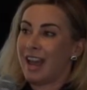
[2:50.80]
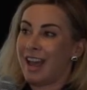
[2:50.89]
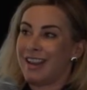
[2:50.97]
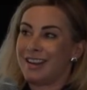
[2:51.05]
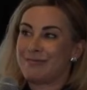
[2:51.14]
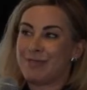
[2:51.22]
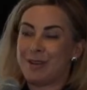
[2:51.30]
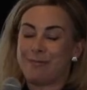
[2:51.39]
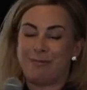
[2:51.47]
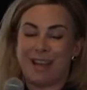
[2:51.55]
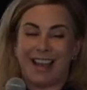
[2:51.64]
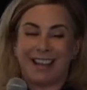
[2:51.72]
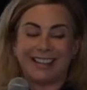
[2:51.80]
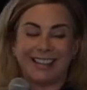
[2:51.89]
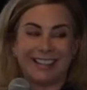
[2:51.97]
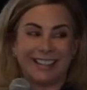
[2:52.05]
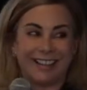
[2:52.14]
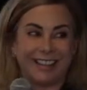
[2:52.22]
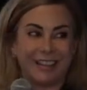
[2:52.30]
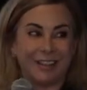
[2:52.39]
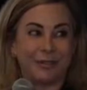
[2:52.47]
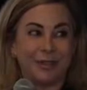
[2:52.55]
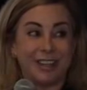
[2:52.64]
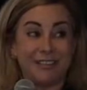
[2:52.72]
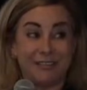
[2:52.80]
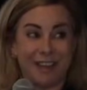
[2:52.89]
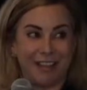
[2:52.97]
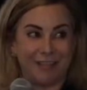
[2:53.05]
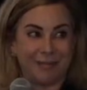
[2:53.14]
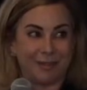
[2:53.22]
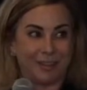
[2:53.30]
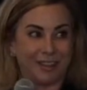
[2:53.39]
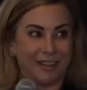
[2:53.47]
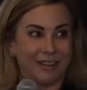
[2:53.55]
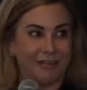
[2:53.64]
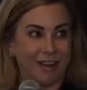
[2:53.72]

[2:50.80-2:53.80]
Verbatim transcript: At PubMatic, 25% uh,